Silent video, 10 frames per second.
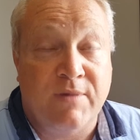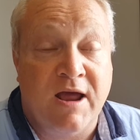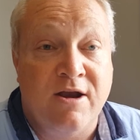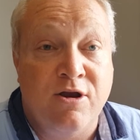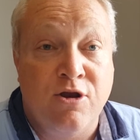
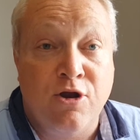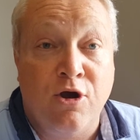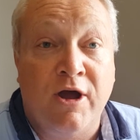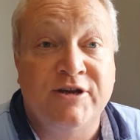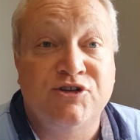a
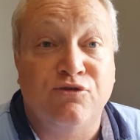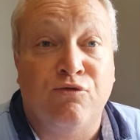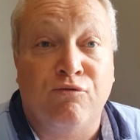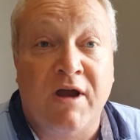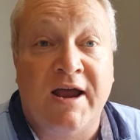nice
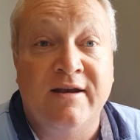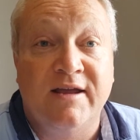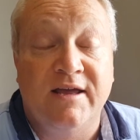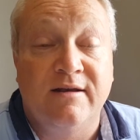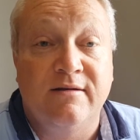run
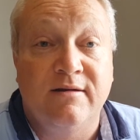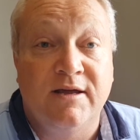in,